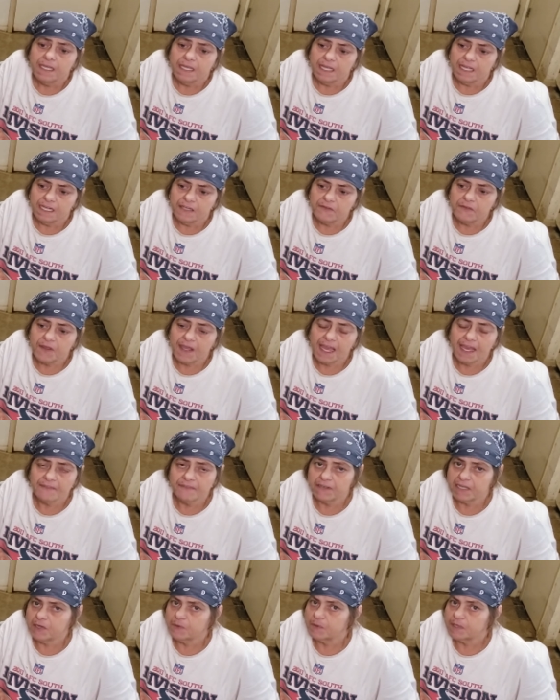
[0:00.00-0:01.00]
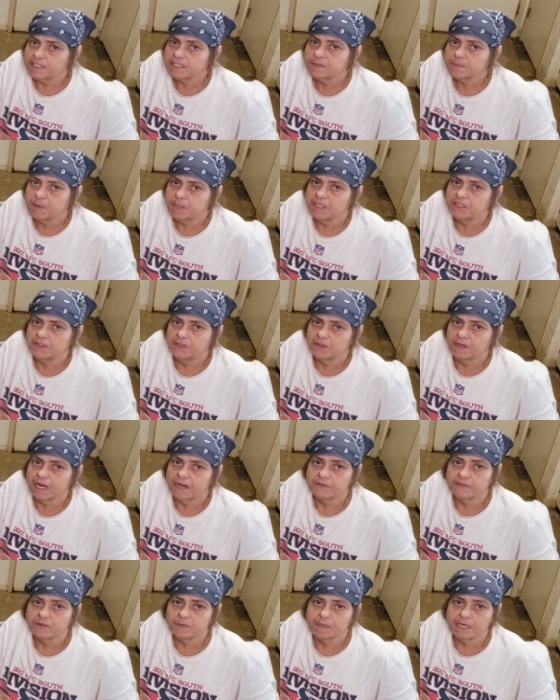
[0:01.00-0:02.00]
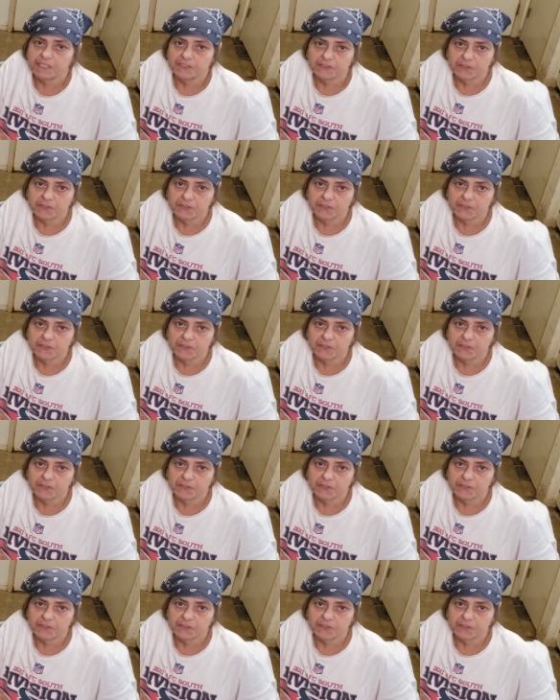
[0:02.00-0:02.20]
And if you have any recipes you'd like for me to